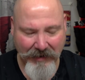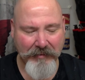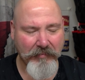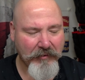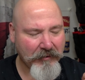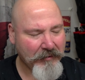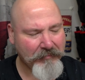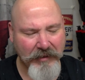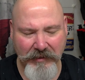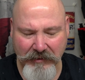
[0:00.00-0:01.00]
amber and
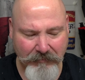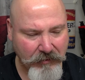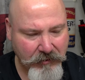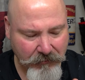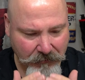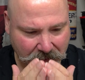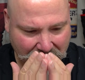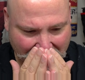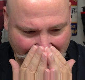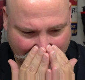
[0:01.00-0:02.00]
musk and patchouli,
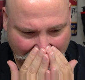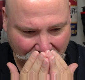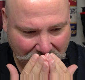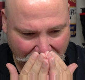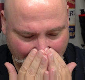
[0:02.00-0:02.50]
and I can't wait for